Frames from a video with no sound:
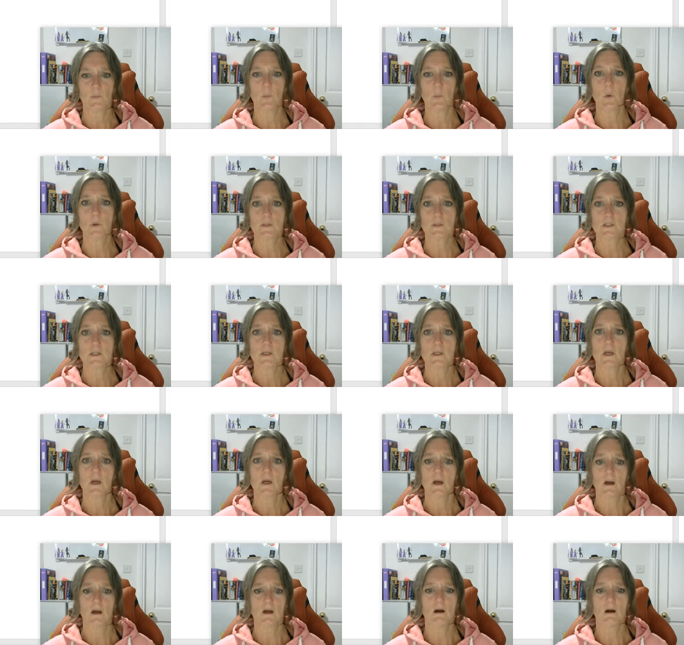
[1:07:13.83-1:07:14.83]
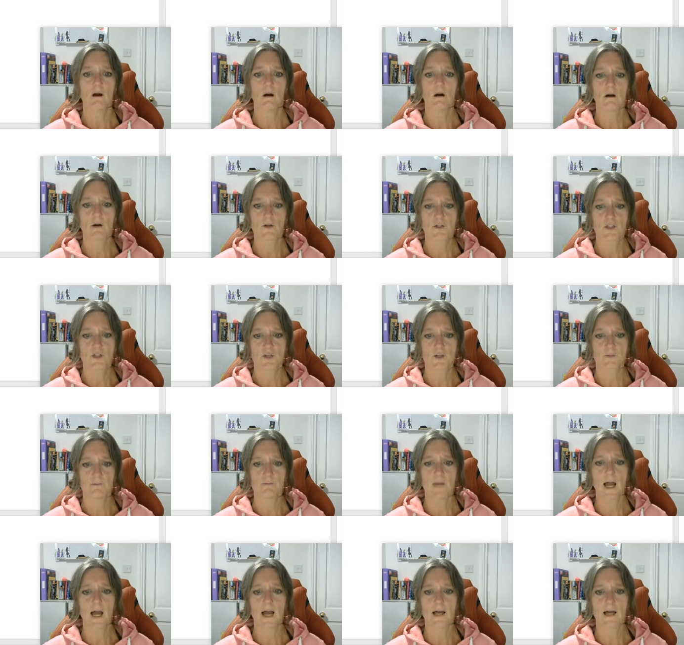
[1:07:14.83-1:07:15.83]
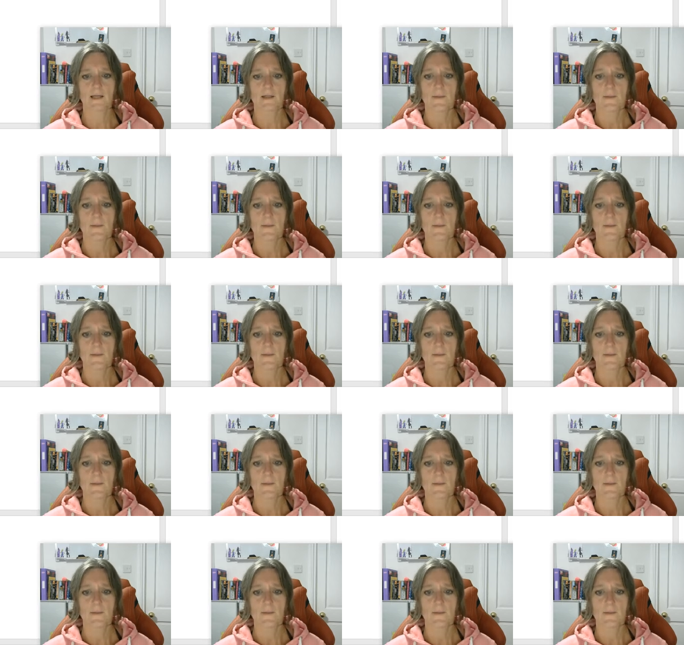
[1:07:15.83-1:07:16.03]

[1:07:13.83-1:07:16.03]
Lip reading: what a harsh man.